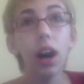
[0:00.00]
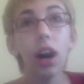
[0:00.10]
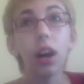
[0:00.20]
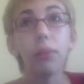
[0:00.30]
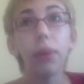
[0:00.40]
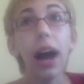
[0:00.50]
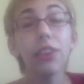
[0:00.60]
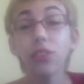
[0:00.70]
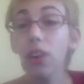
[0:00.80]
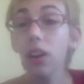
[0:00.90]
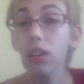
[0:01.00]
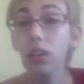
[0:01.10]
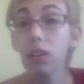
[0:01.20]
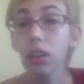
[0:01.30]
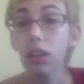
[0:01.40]
I
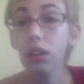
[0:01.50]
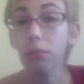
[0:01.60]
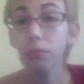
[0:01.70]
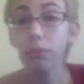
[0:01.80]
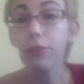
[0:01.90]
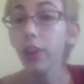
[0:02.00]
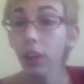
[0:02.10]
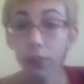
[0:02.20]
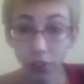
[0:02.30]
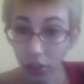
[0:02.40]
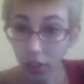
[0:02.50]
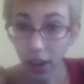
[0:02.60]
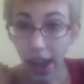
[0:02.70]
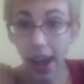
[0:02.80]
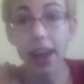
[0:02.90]
started the very first litter
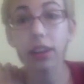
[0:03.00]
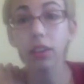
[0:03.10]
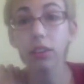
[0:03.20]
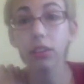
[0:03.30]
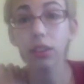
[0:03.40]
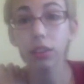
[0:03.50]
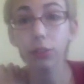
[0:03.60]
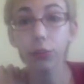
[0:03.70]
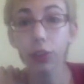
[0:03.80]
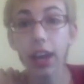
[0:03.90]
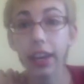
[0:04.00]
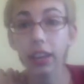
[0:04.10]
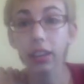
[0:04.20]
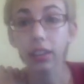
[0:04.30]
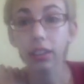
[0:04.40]
I had for
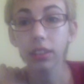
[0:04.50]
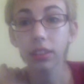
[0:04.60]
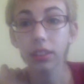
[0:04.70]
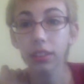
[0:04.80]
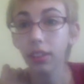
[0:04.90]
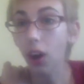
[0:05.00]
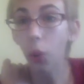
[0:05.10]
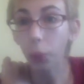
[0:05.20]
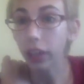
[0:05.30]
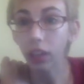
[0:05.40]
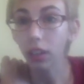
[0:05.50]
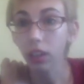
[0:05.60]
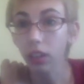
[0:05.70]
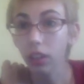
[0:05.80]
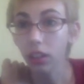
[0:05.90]
like a week
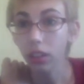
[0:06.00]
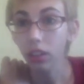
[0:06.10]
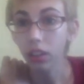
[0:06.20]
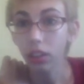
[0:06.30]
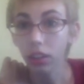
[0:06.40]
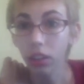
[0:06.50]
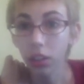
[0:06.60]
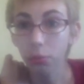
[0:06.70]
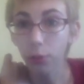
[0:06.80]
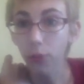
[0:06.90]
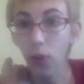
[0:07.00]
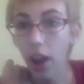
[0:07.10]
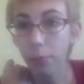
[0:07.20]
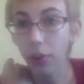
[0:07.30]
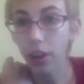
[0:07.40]
before I
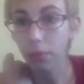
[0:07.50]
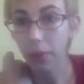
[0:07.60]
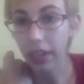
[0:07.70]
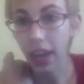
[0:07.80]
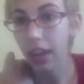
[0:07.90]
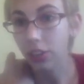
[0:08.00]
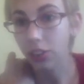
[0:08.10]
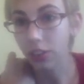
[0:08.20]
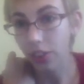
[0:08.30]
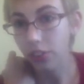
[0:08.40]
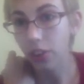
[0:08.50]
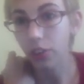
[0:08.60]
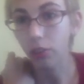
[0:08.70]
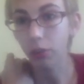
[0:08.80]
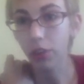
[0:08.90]
upgraded my cage because I started
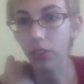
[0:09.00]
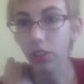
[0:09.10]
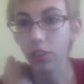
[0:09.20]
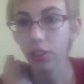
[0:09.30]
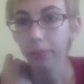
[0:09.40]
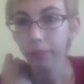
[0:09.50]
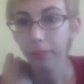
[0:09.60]
doing research